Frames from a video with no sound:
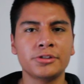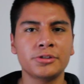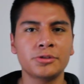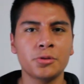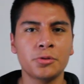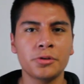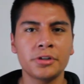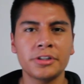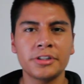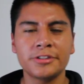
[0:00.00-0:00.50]

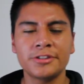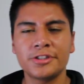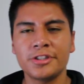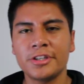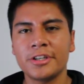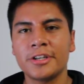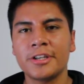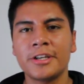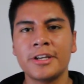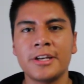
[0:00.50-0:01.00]
storage.
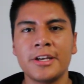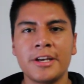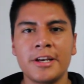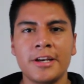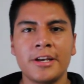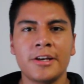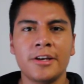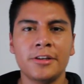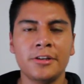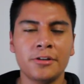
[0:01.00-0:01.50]

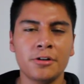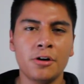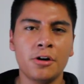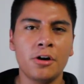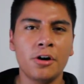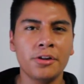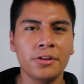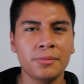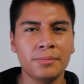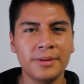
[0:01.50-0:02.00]

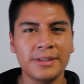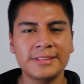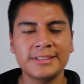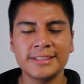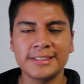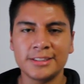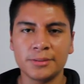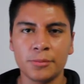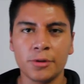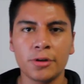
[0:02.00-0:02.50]
All the
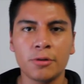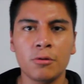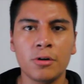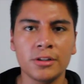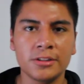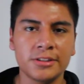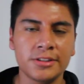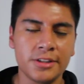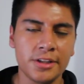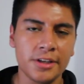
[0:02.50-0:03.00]
basic
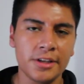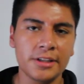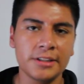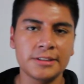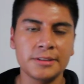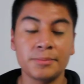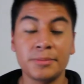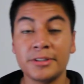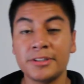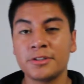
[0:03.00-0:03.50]
smartwatch
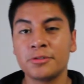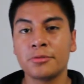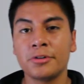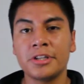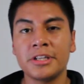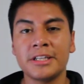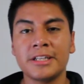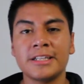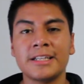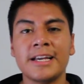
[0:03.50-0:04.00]
things, but it's
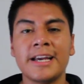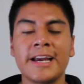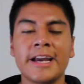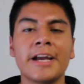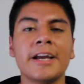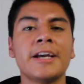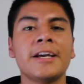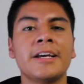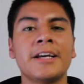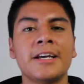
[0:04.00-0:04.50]
running
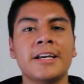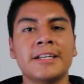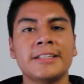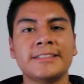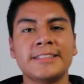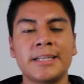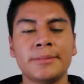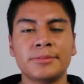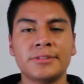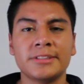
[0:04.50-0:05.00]

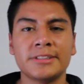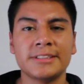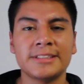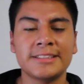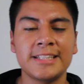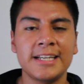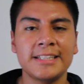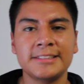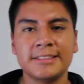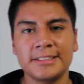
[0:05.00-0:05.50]
Samsung's
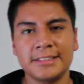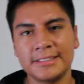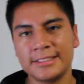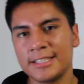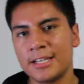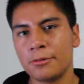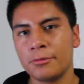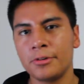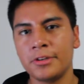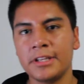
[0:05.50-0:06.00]
Tizen, it's
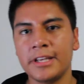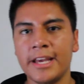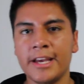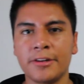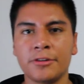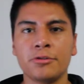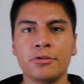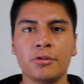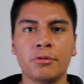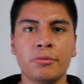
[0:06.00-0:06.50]
not running
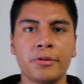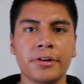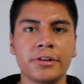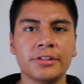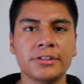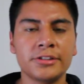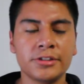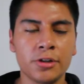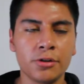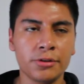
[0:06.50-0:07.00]
Android Wear.
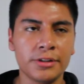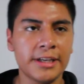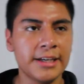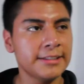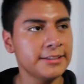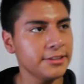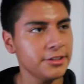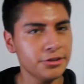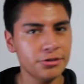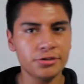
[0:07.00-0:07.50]
So
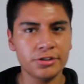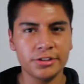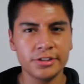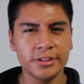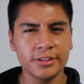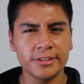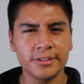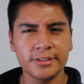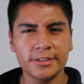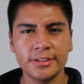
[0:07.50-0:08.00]
that's
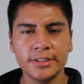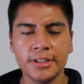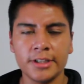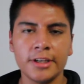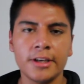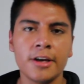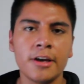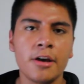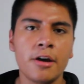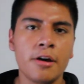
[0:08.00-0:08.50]
interesting to
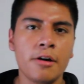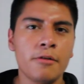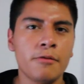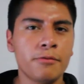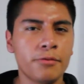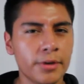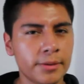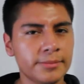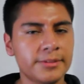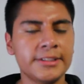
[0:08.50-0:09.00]
see
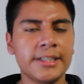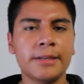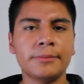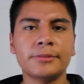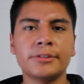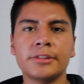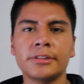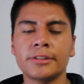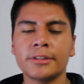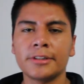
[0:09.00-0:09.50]
from
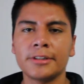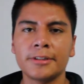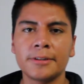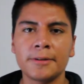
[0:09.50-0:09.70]
Samsung.